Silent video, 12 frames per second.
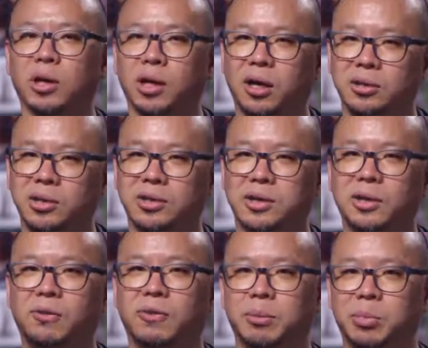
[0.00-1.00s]
it launches in
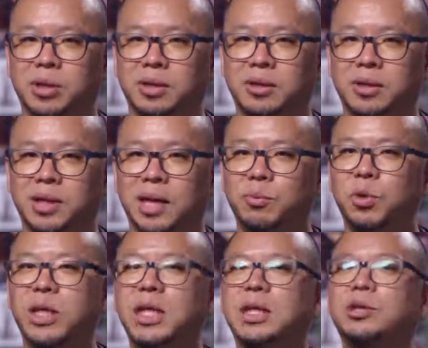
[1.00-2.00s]
November, and
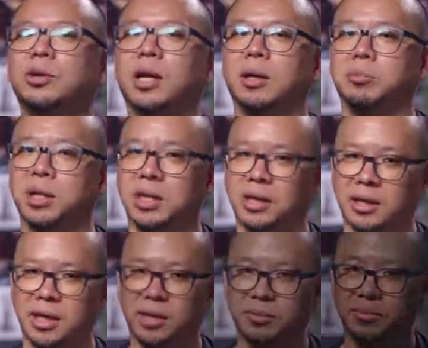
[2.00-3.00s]
we need your help to get
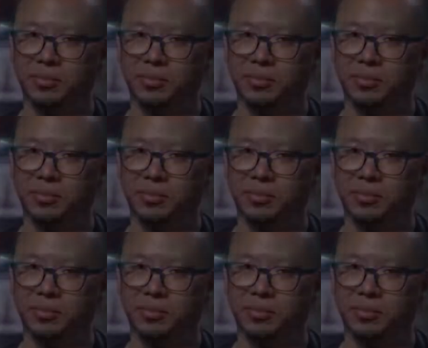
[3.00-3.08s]
there.